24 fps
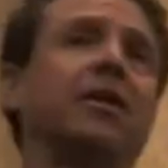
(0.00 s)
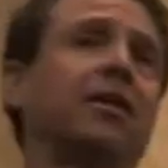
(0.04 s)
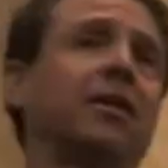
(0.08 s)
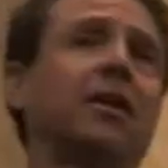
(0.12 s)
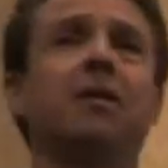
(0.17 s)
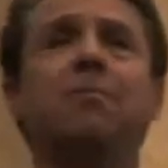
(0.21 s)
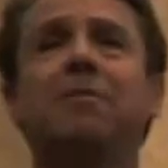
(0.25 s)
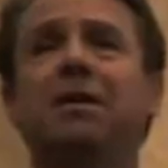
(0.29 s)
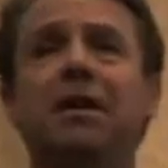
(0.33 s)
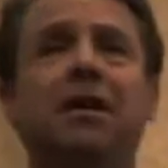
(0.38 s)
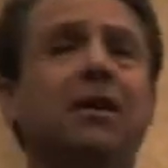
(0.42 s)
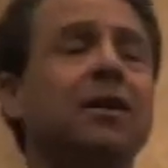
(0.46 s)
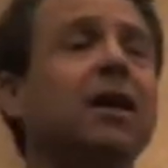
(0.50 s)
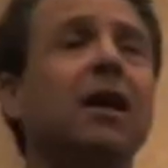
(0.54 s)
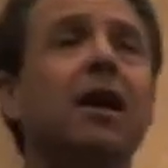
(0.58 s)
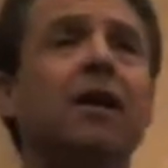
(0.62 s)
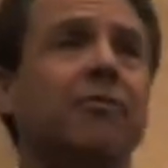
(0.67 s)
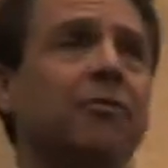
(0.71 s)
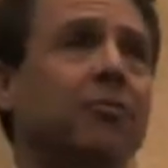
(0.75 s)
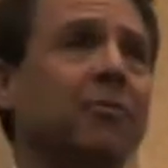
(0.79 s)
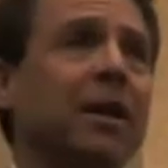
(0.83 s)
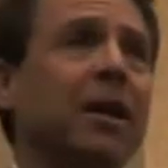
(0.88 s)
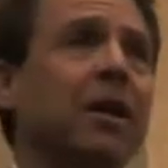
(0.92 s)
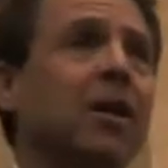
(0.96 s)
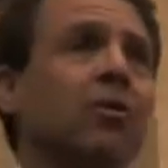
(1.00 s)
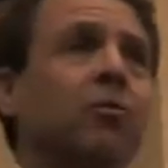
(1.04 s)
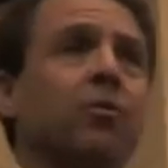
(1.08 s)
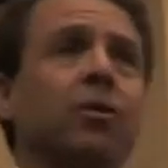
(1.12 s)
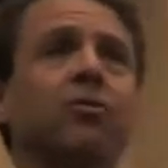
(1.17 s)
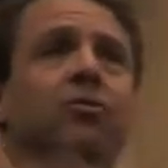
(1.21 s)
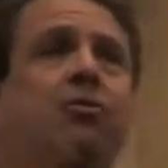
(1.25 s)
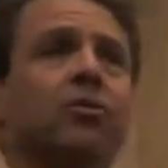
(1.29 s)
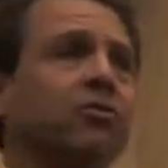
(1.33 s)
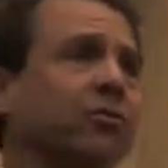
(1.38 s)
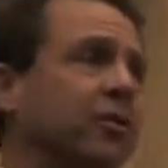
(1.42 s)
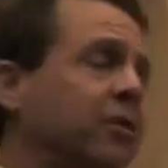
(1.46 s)
and limited government,
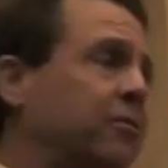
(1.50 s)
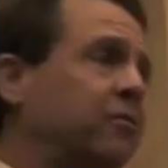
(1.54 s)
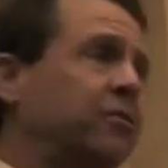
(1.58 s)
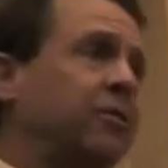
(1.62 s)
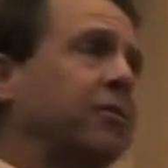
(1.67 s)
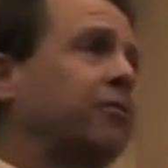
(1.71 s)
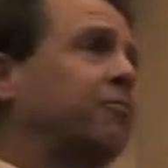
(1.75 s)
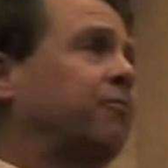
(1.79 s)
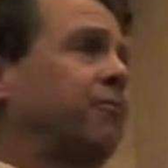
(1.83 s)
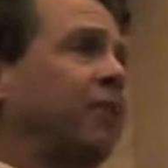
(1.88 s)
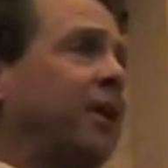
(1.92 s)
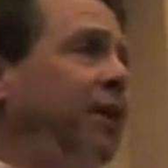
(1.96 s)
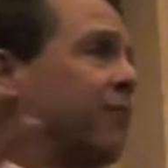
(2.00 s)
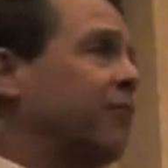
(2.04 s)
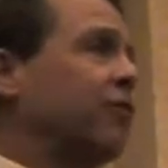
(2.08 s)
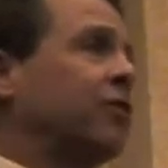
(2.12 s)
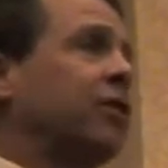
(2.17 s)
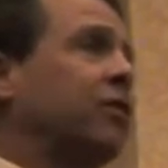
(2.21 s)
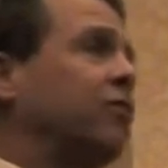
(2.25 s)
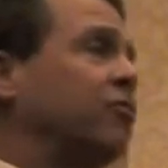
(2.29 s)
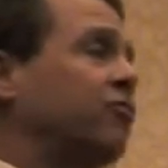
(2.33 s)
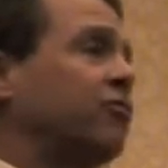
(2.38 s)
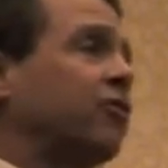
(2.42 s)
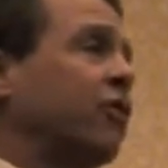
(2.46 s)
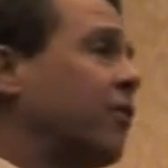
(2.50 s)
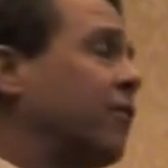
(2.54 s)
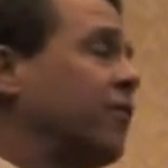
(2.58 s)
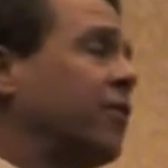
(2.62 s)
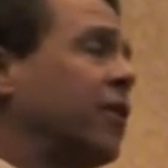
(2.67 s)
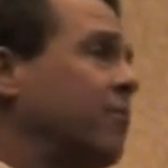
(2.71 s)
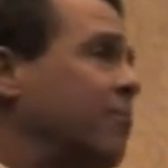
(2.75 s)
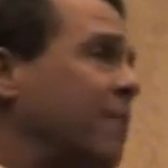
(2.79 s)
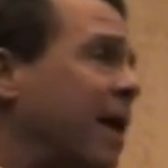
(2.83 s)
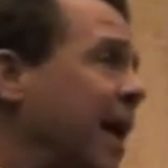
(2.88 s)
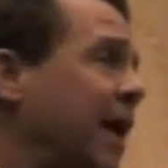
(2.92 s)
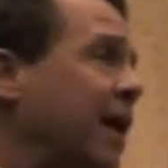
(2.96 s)
which is the favorite
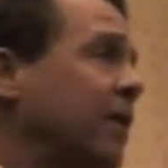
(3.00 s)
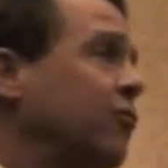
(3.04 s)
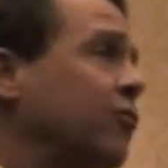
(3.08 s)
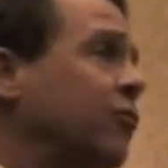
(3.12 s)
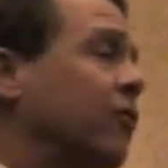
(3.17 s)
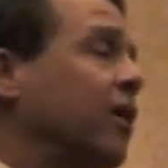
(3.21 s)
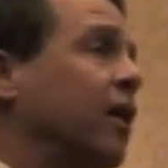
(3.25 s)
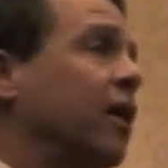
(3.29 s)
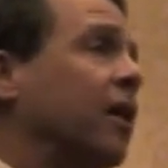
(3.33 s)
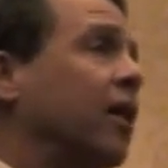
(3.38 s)
conservative mantra.